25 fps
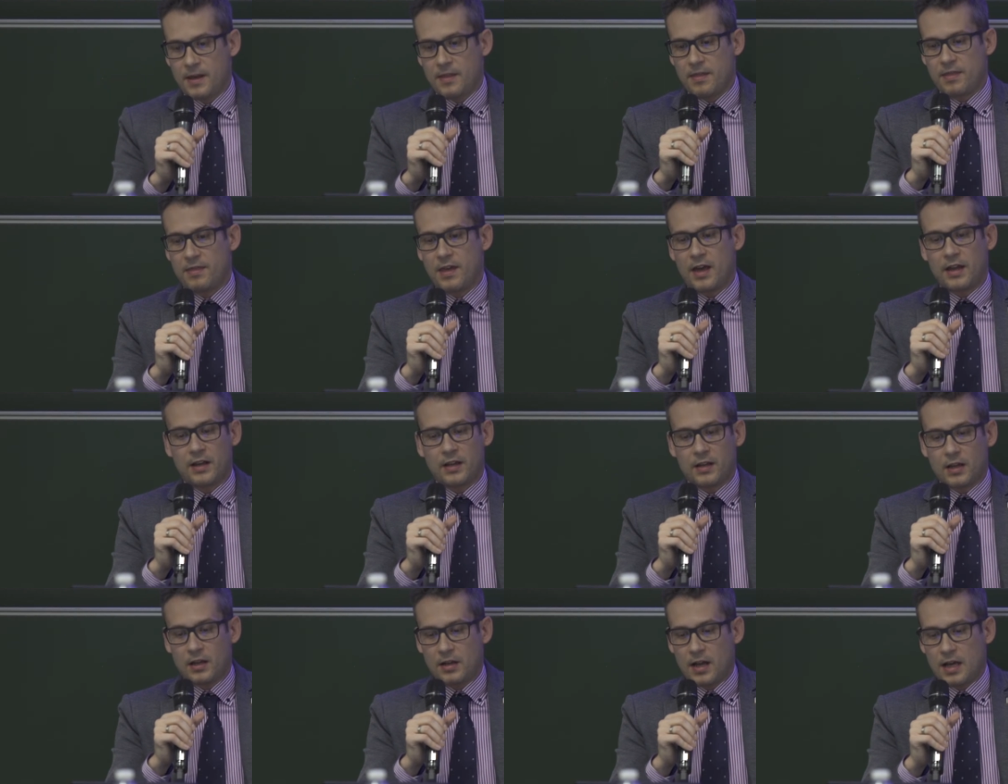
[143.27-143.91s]

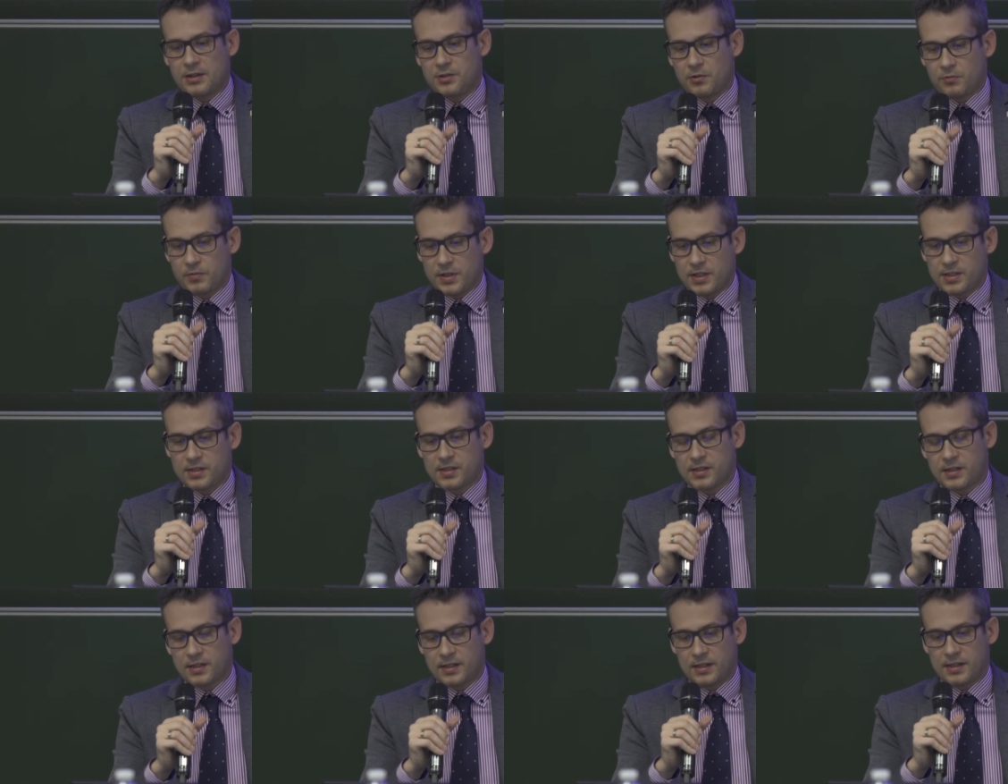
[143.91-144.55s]
Then another
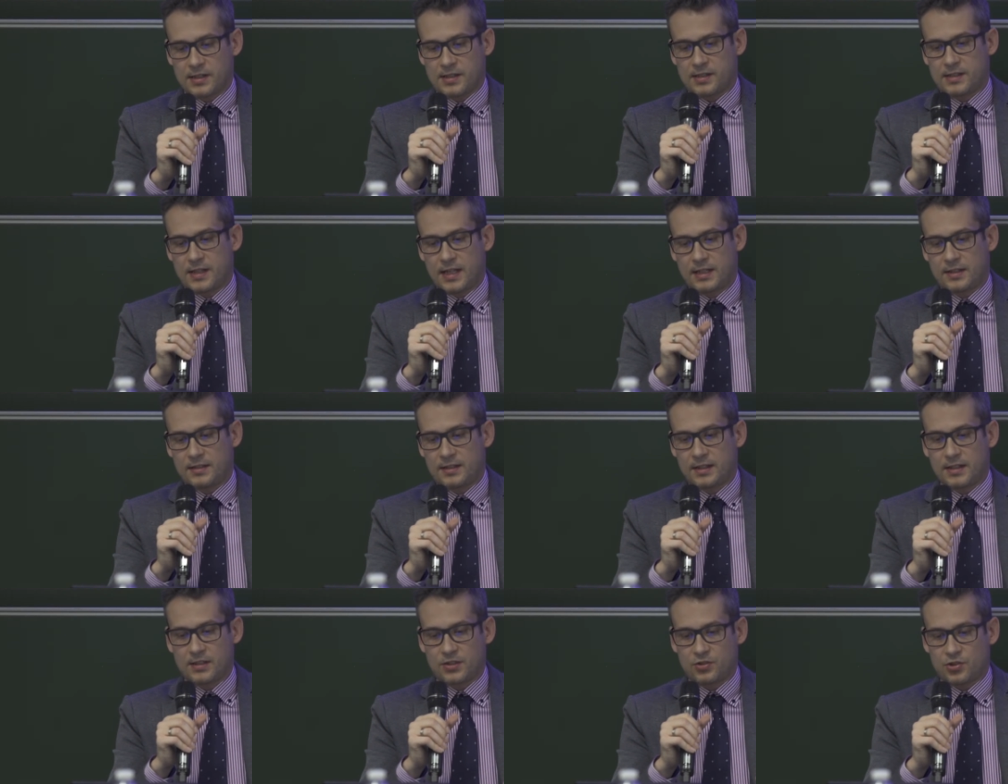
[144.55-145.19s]
risk is
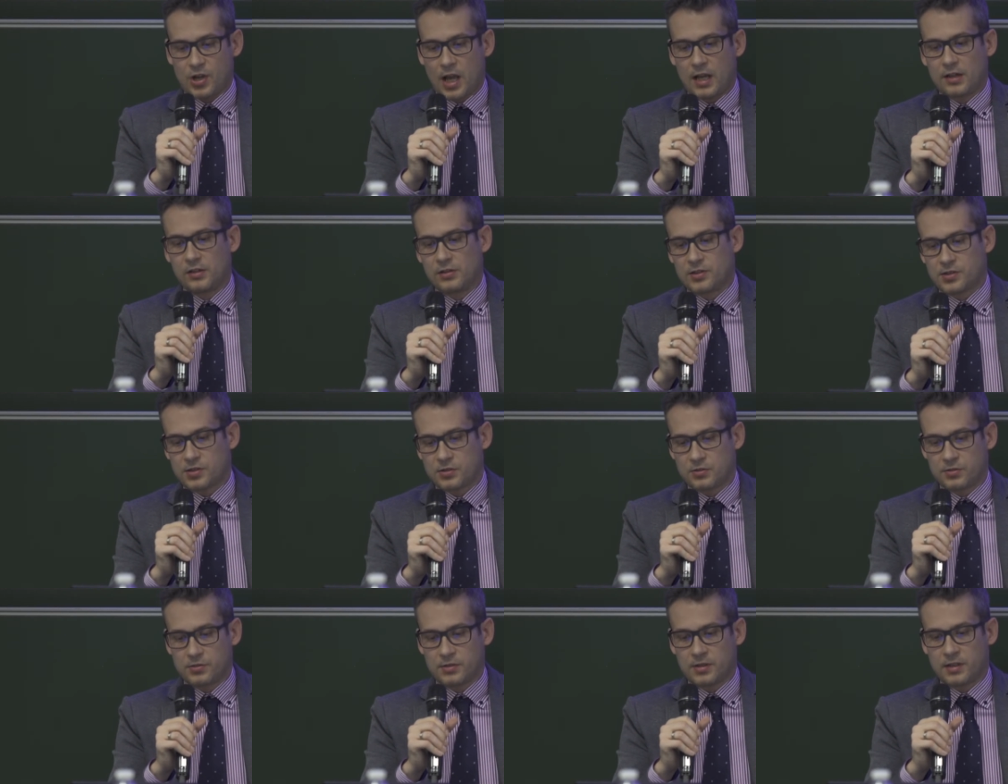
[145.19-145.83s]
that these
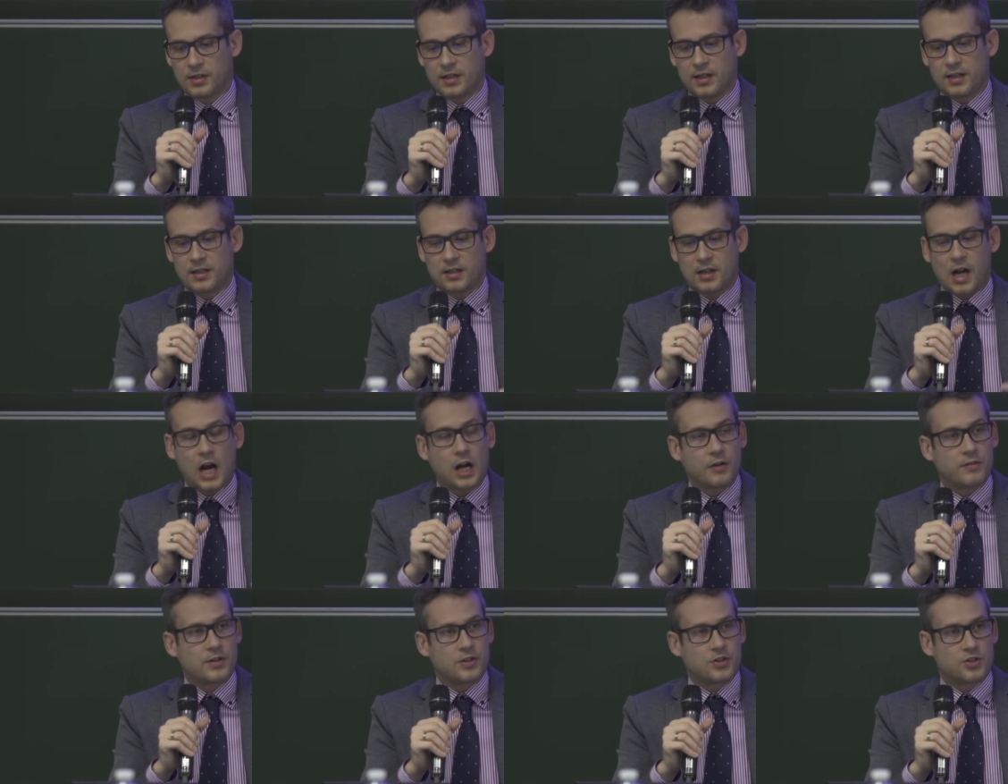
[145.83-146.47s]
channels could
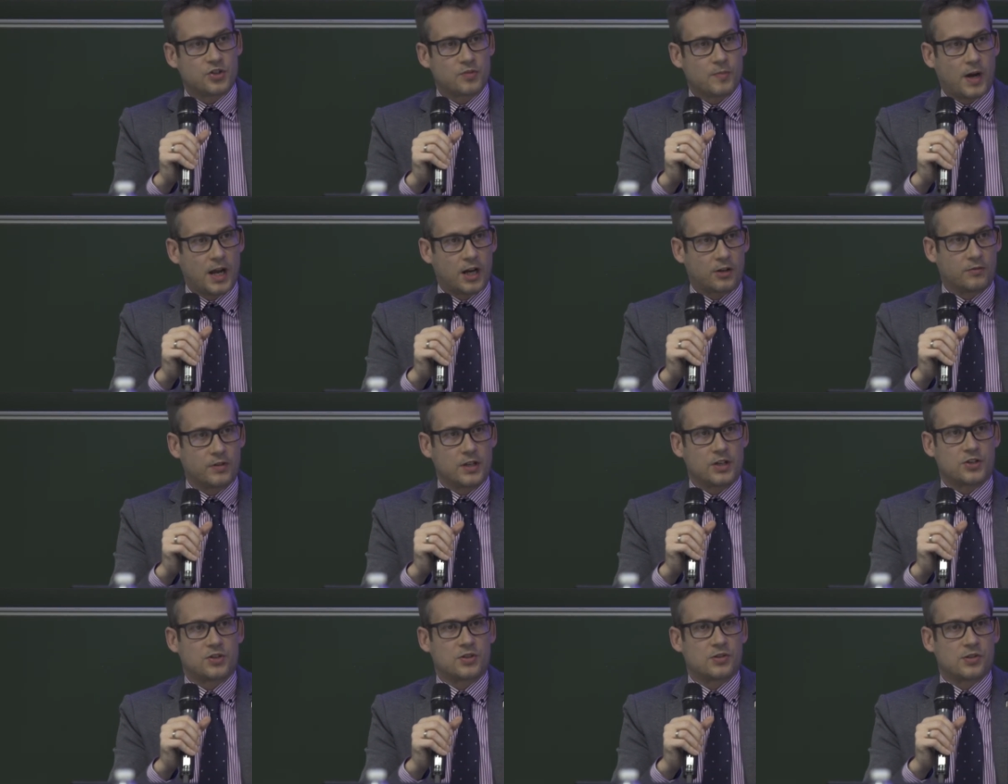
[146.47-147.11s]
encourage
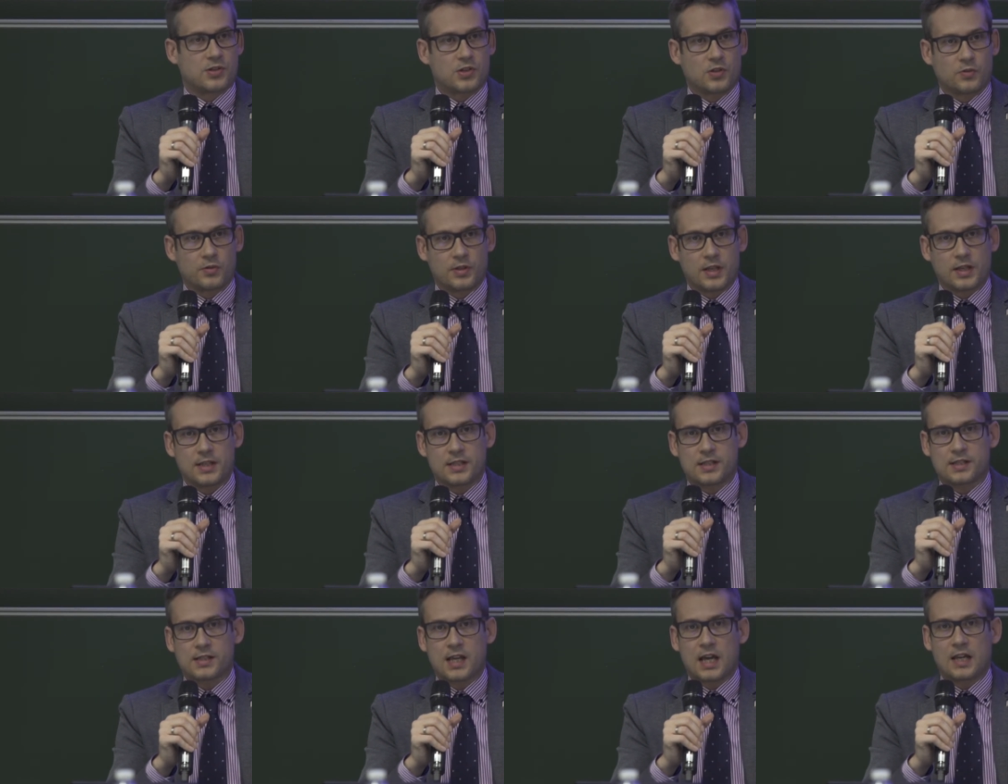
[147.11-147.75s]
migration, so
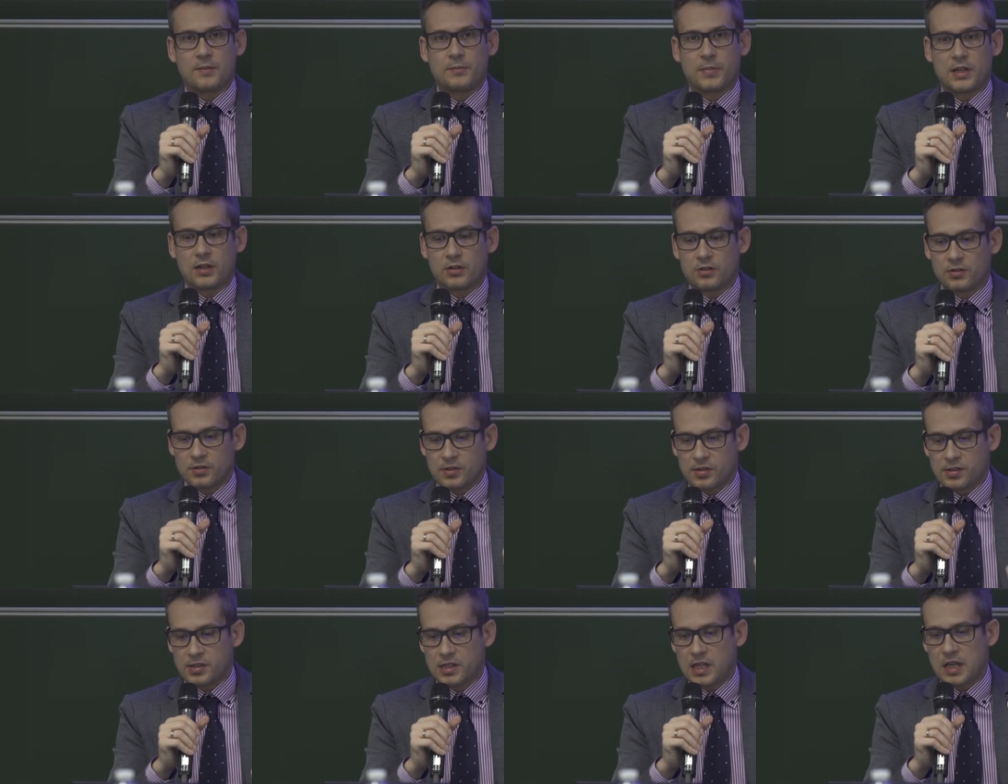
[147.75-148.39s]
these can be
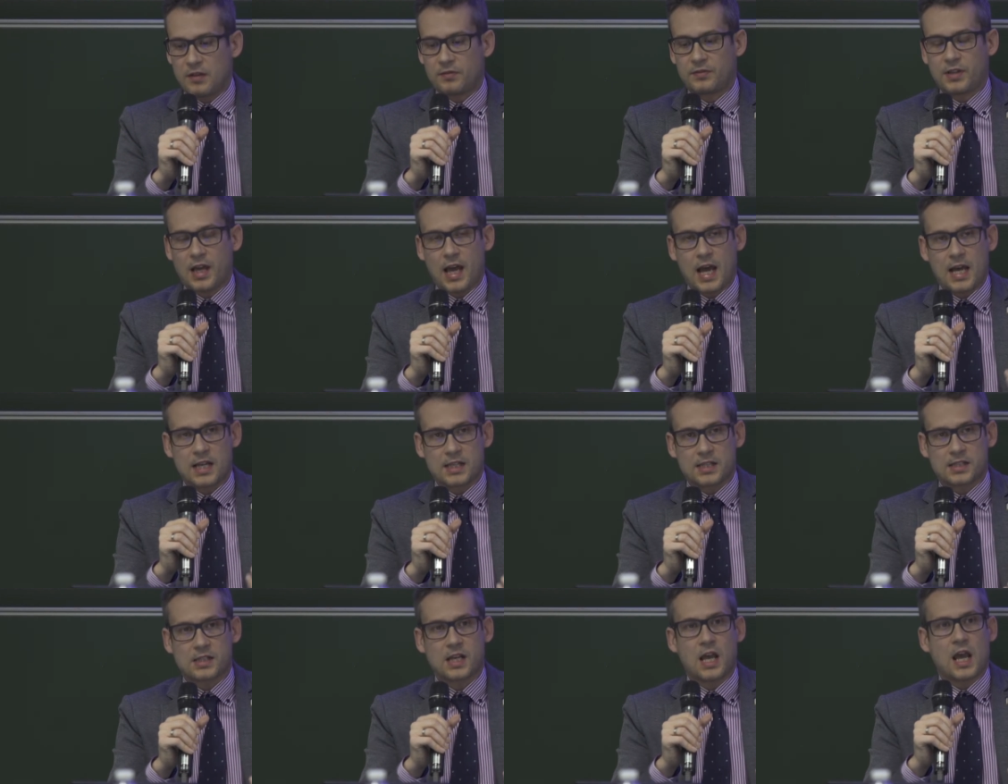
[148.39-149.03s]
conceived
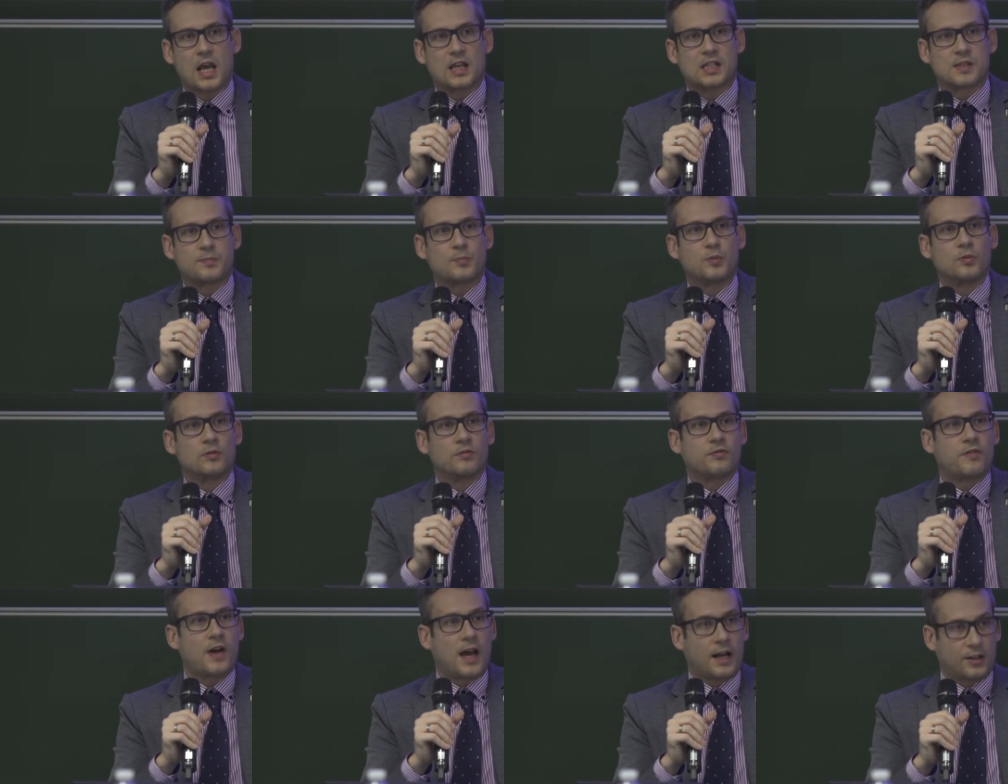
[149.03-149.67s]
as
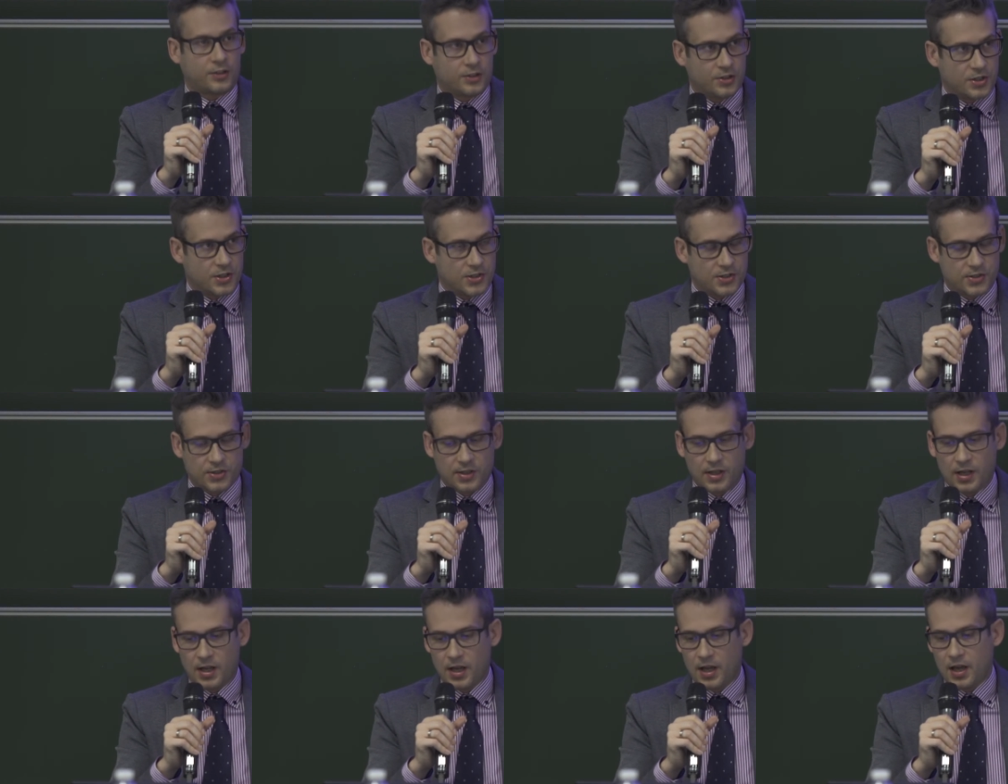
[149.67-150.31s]
pull factors.